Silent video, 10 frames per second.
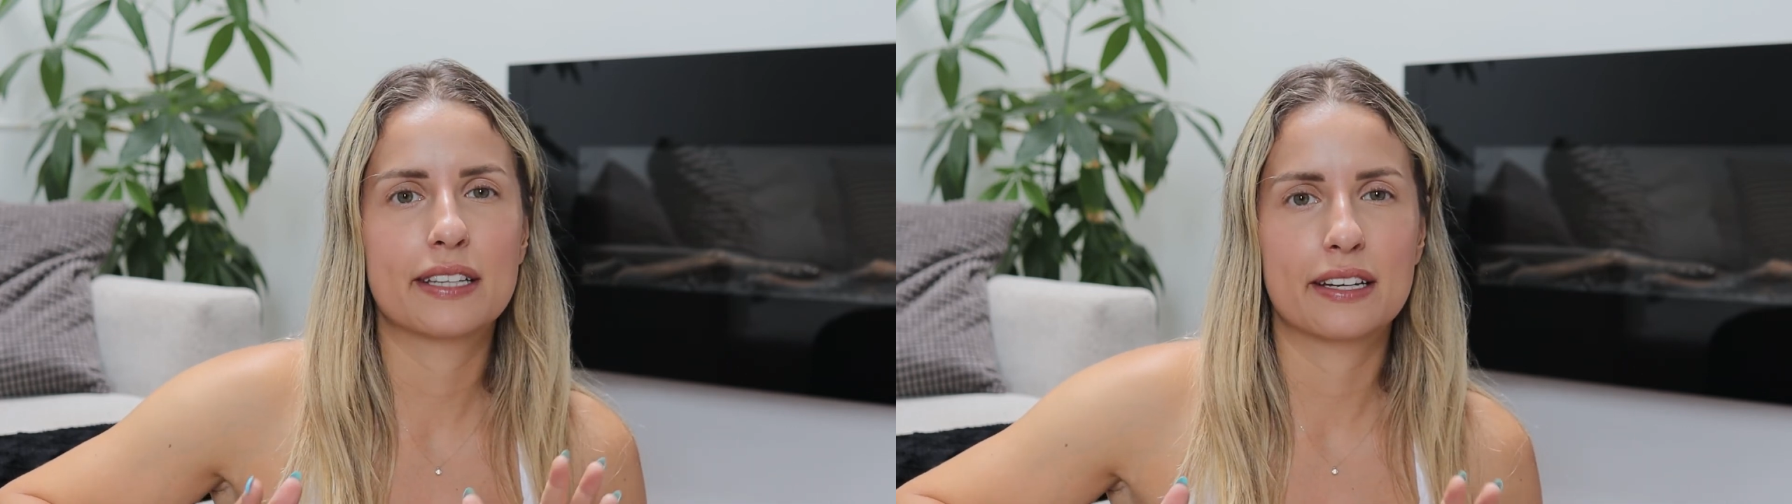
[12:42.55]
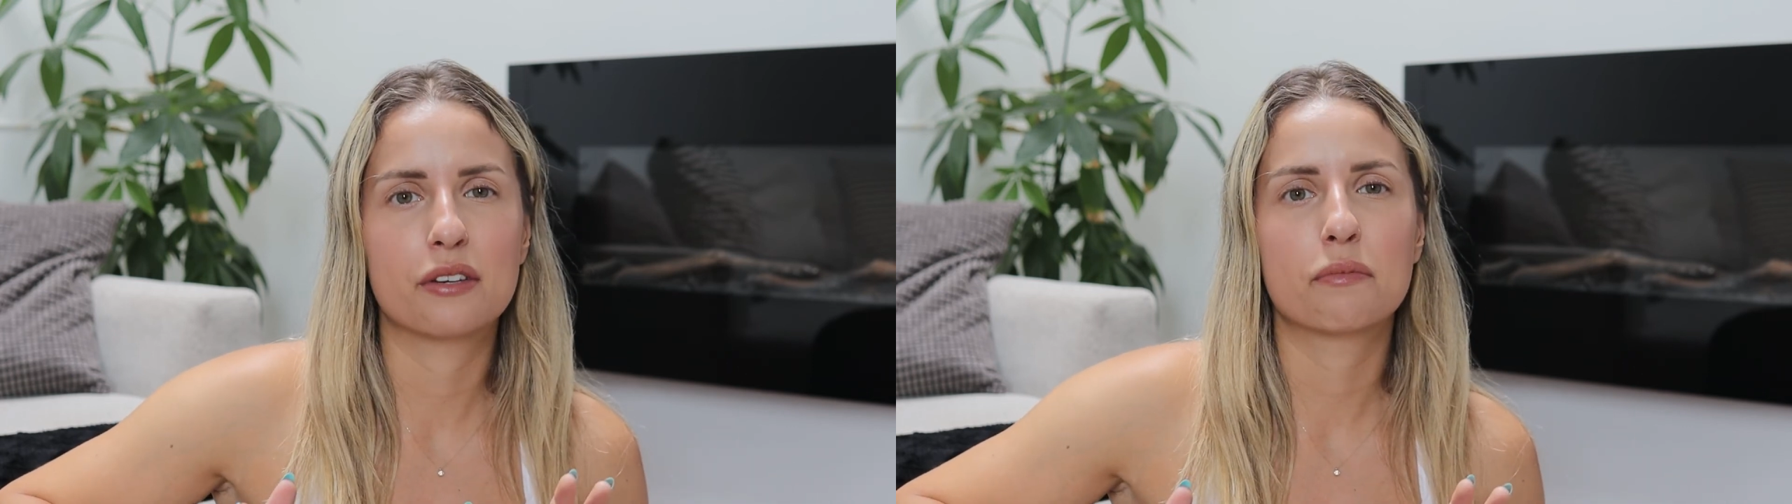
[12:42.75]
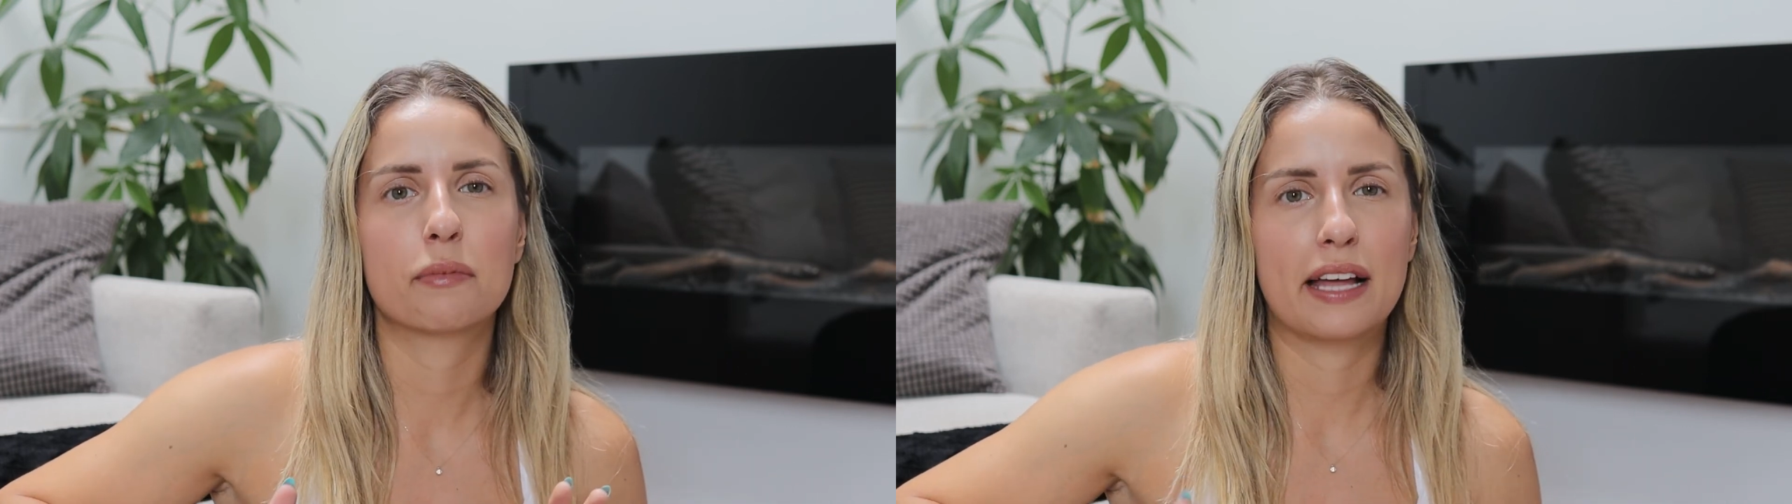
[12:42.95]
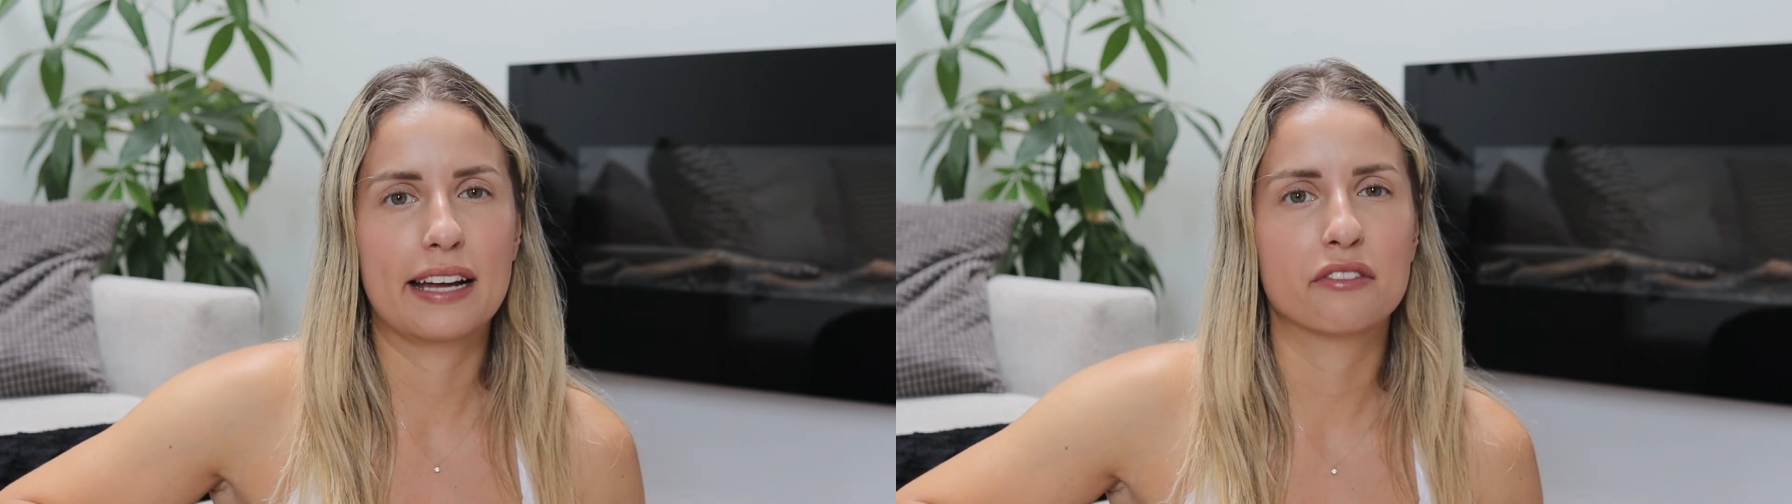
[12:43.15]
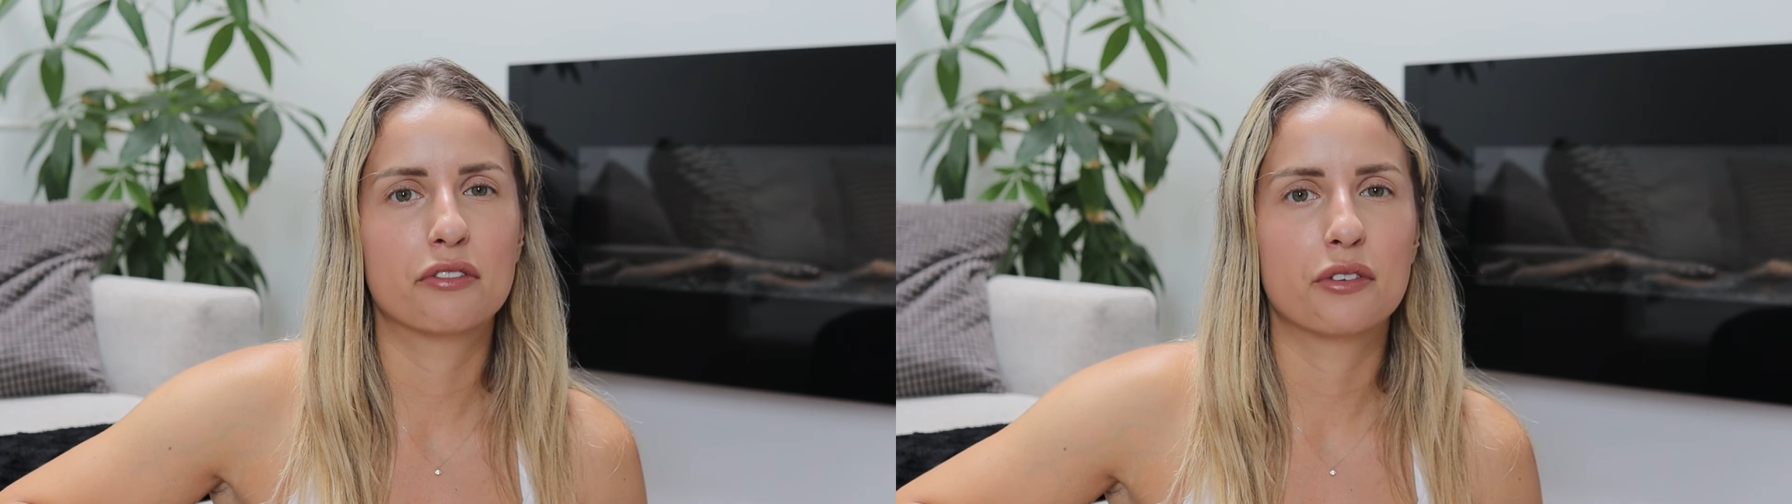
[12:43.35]
that you
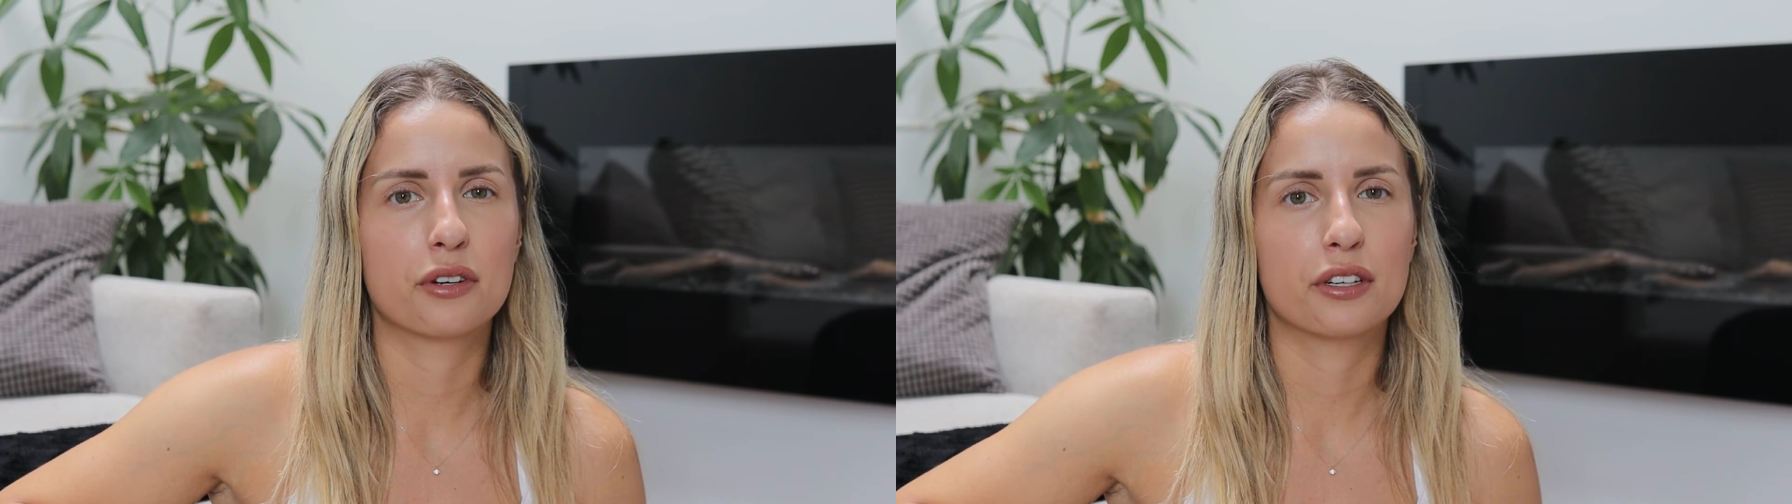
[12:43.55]
planned for.